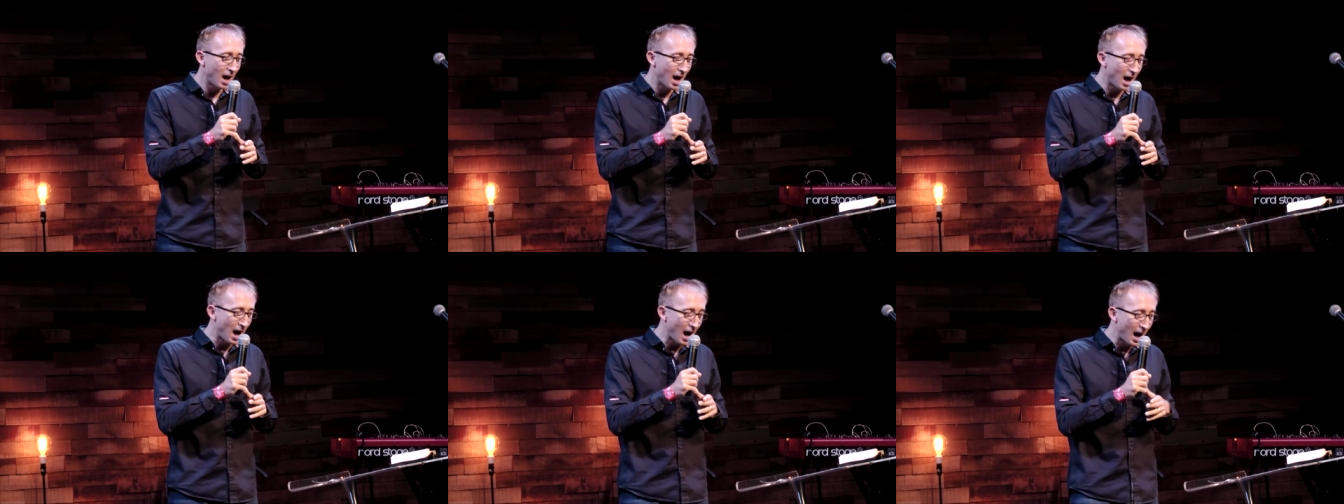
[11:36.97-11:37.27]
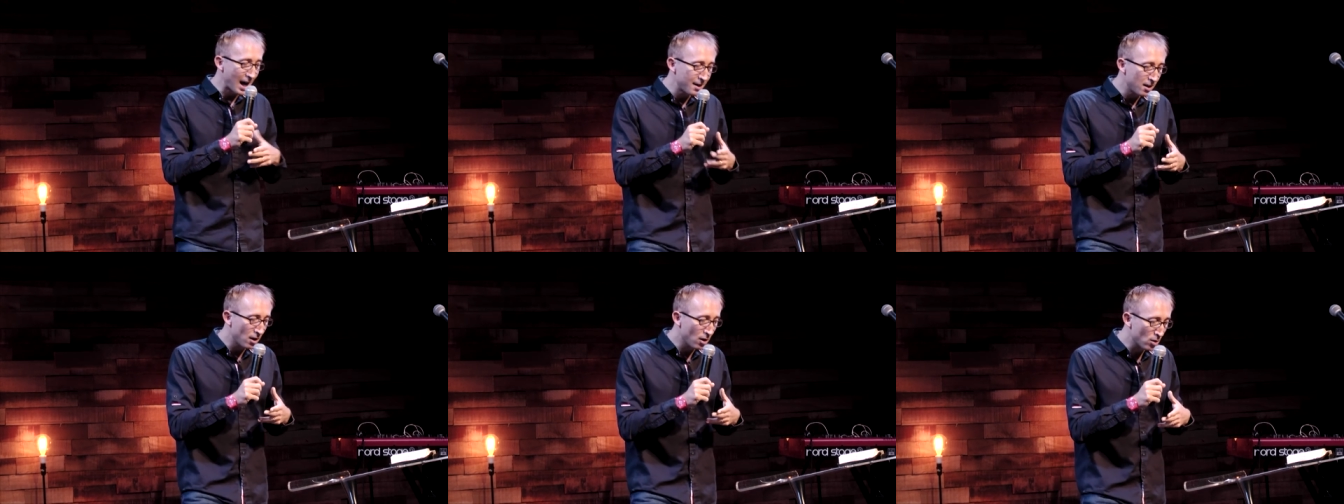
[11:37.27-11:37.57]
I
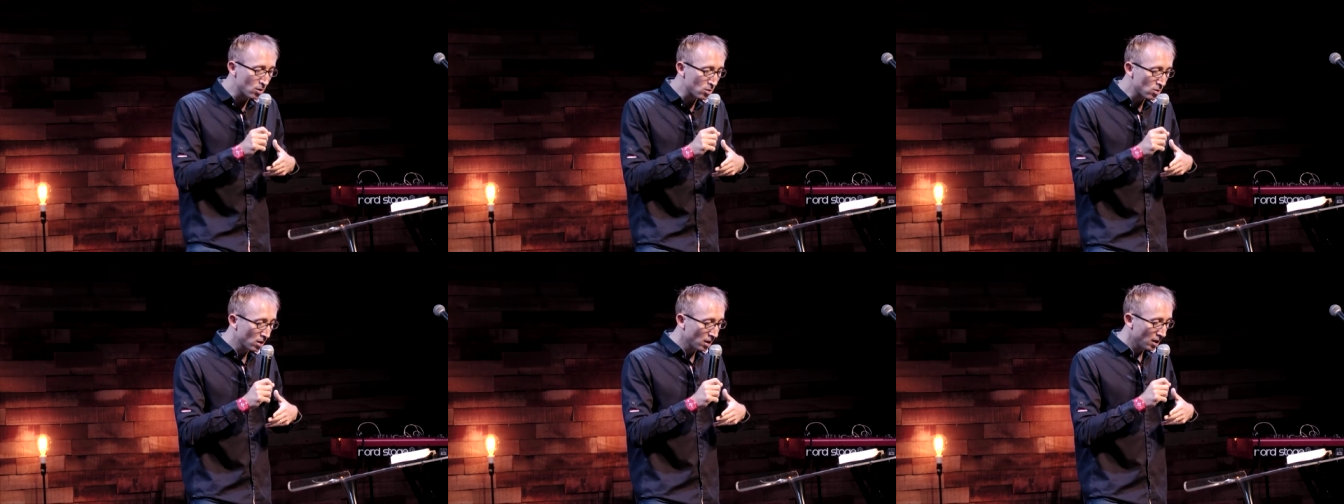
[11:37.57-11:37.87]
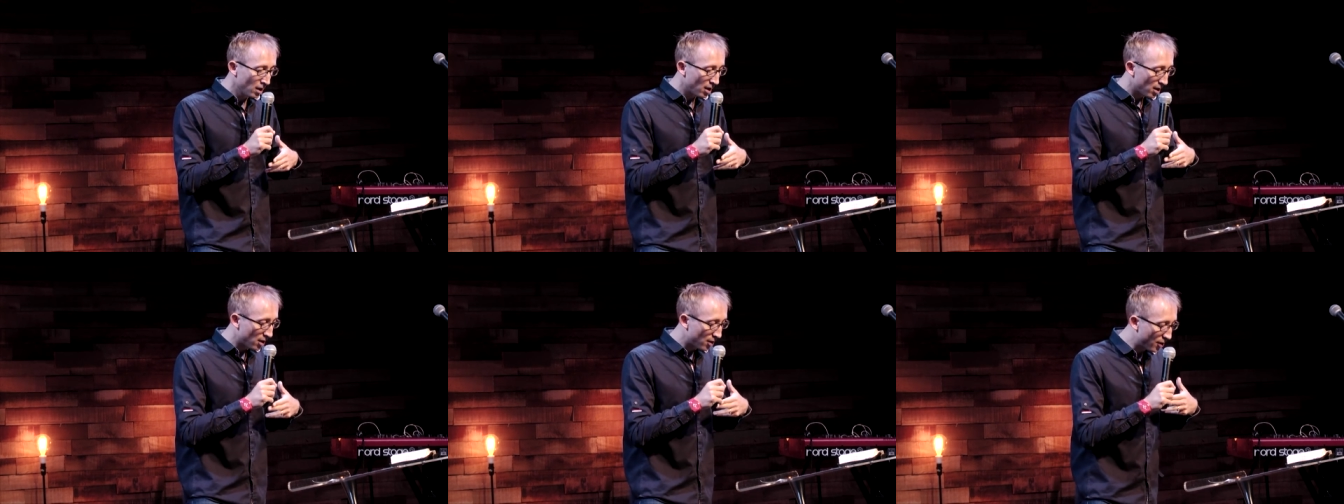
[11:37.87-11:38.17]
know
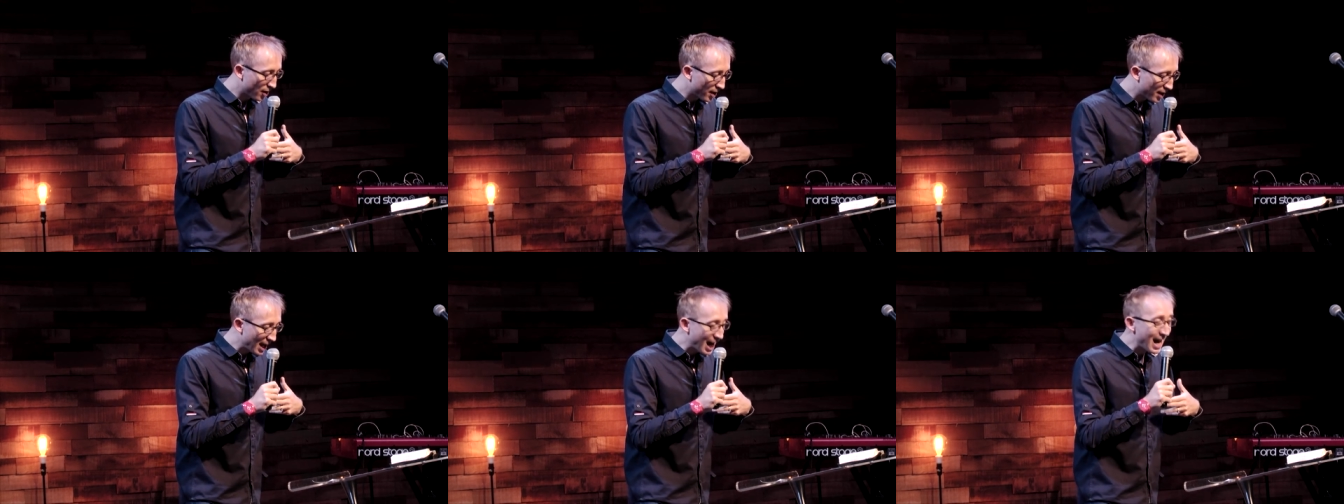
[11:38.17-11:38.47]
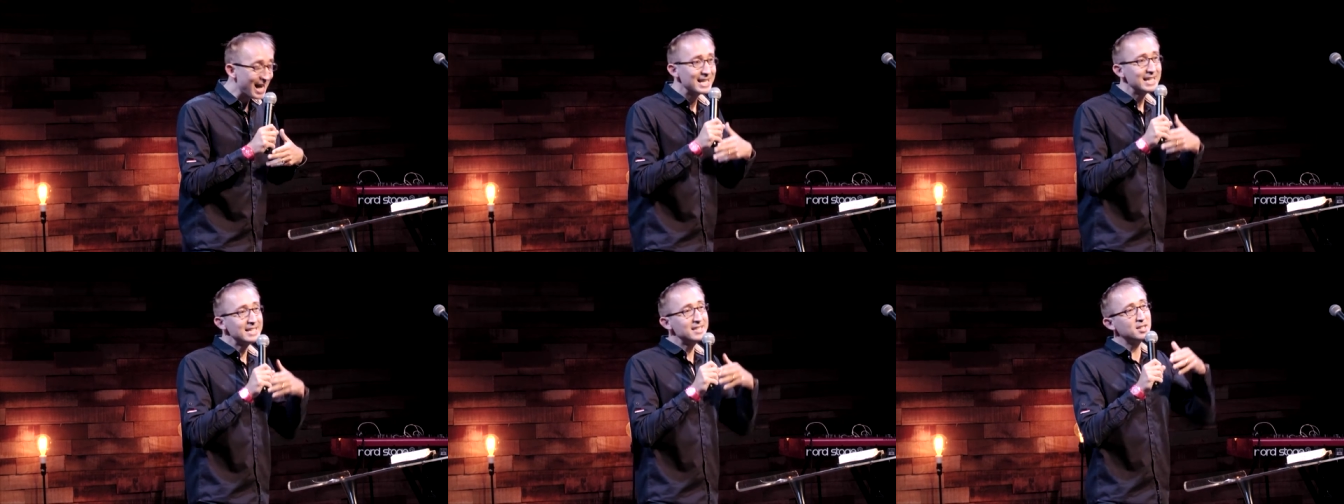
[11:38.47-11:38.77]
that I
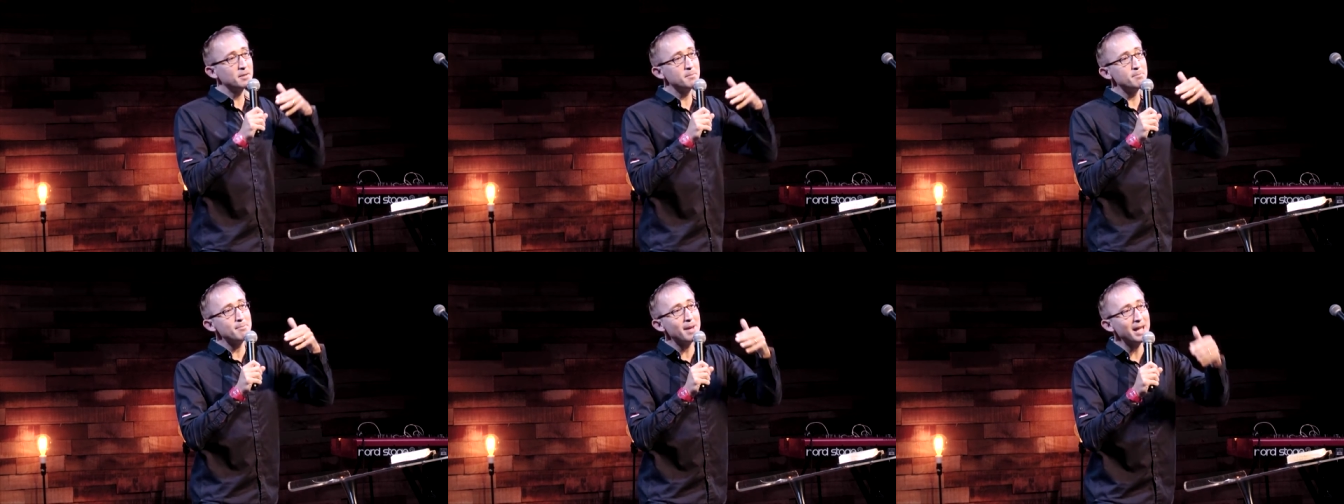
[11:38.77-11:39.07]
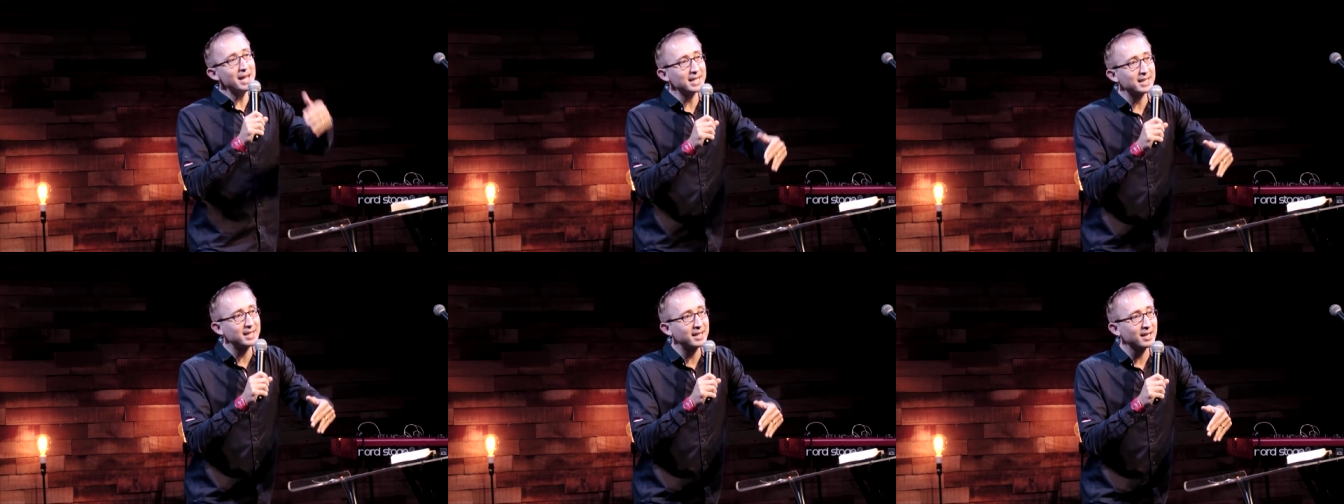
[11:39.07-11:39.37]
need to
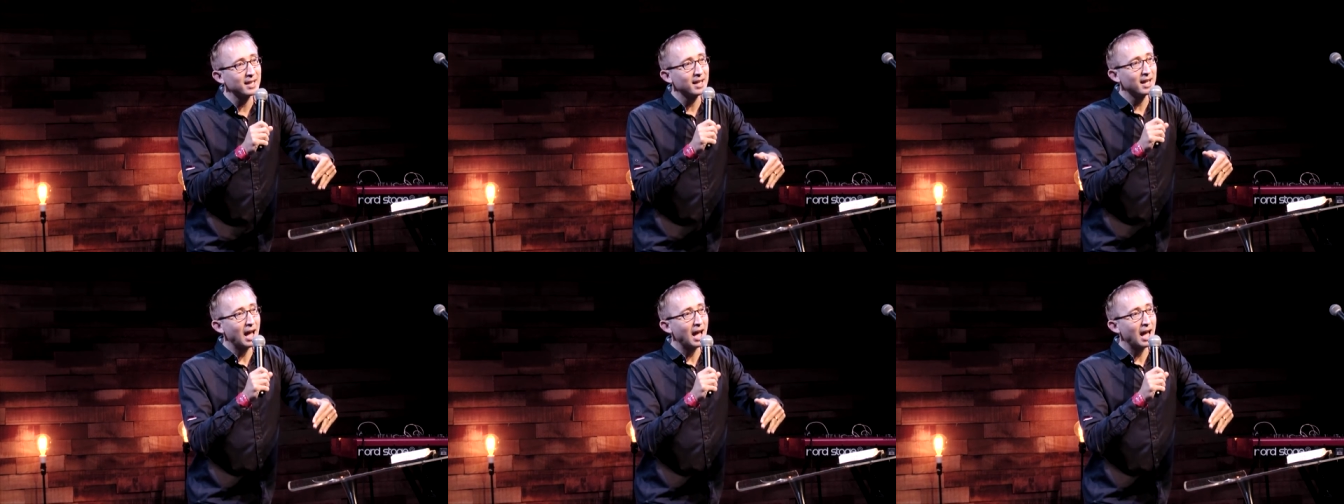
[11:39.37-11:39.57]
make